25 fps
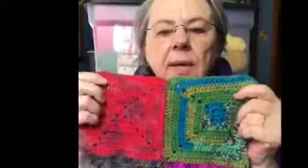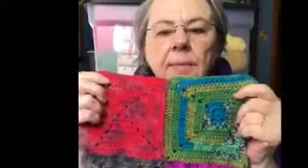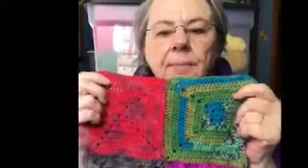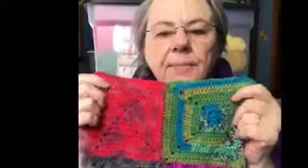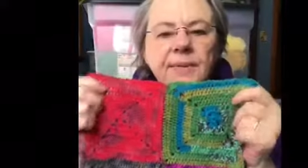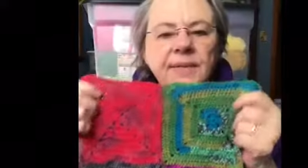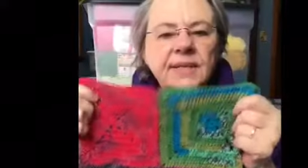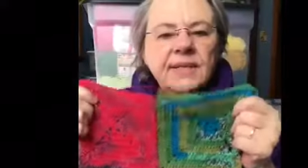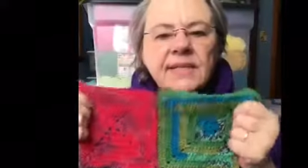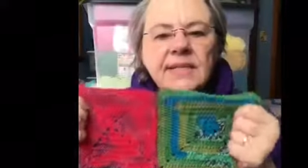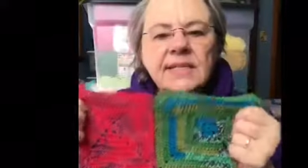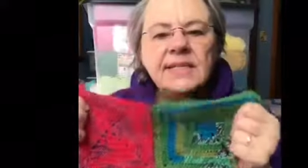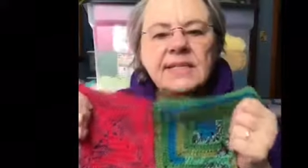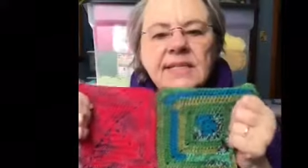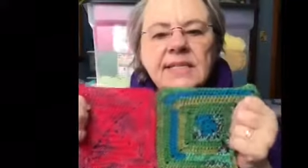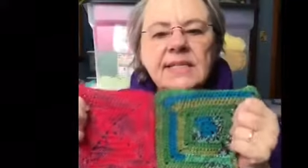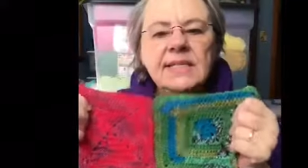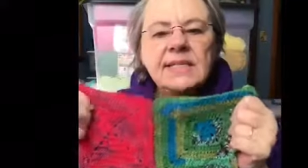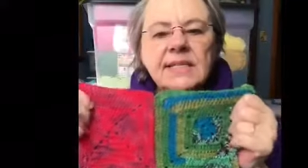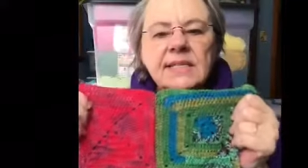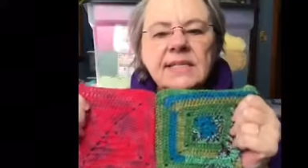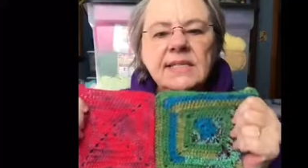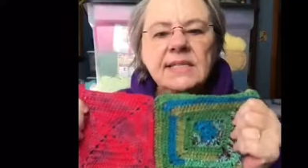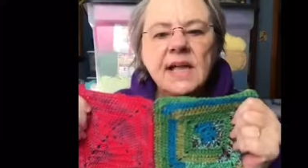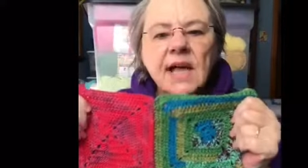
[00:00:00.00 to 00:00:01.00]
But this
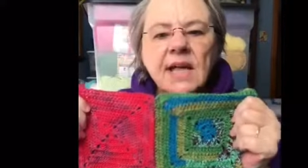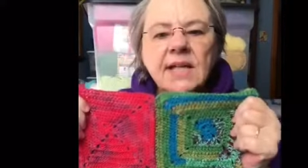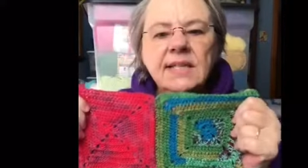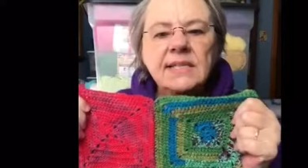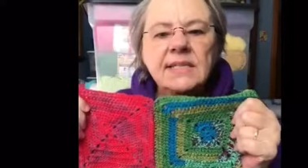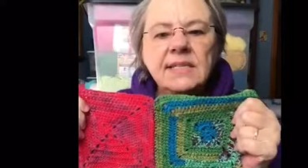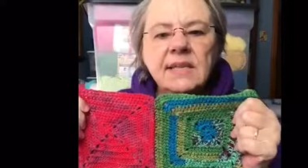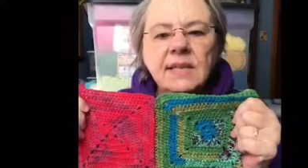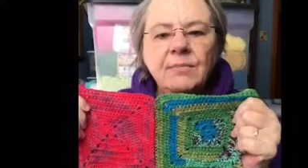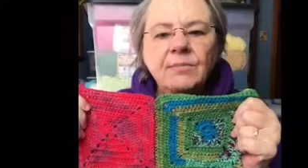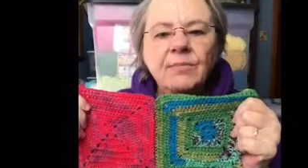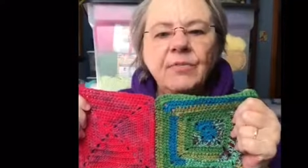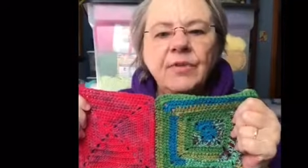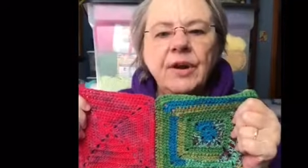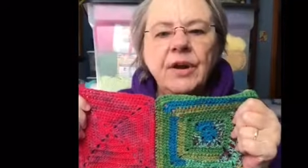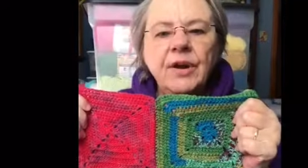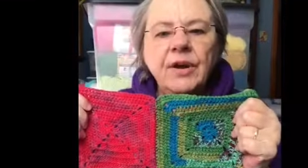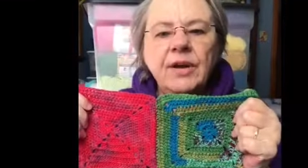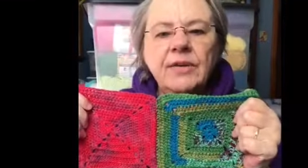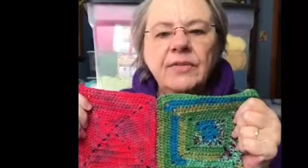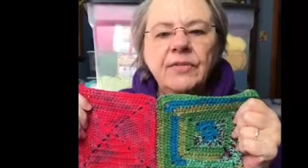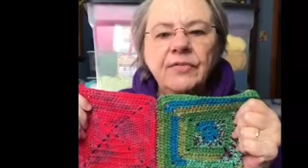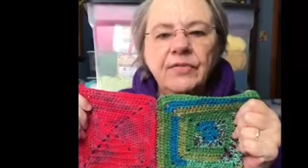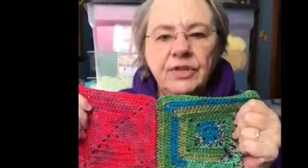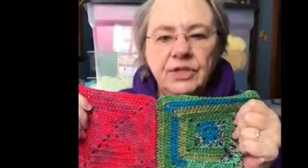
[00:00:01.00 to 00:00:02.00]
does not seem
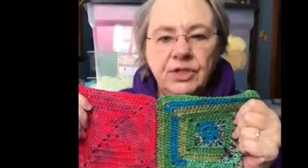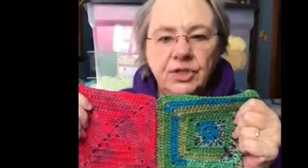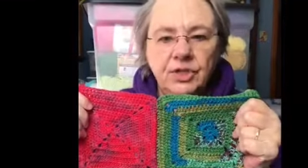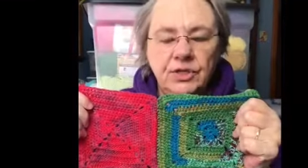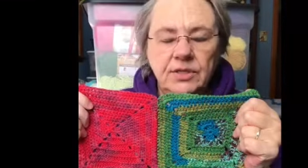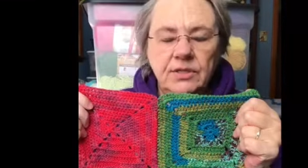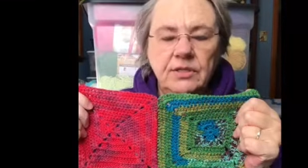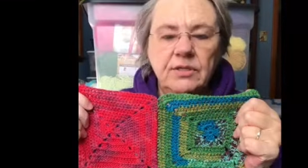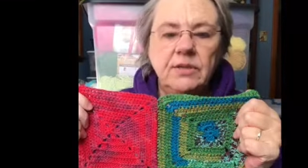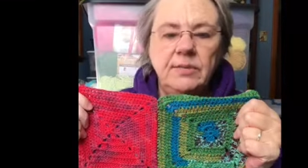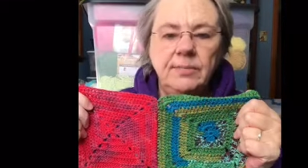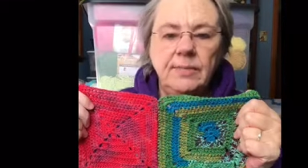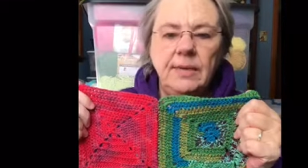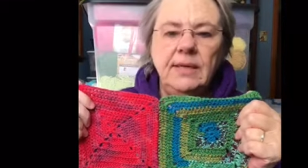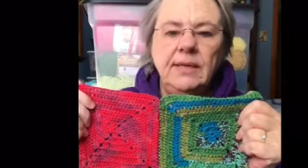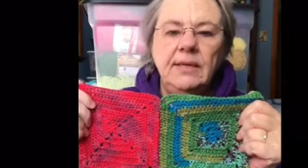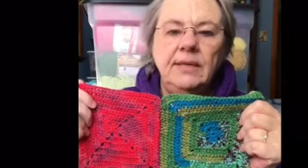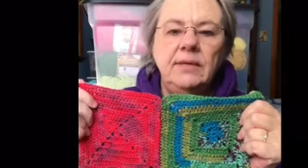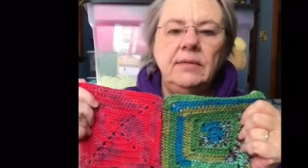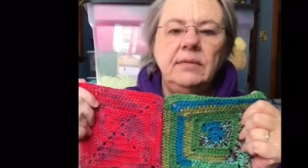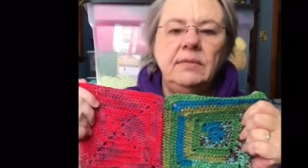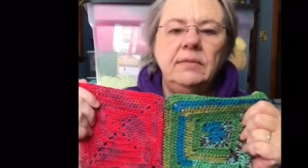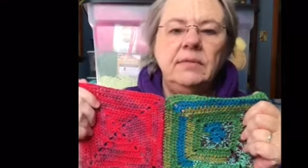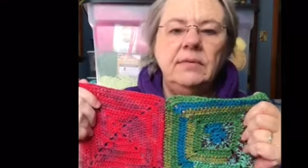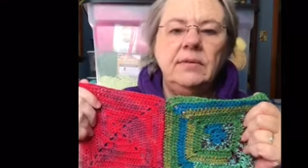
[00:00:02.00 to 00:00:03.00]
very efficient to me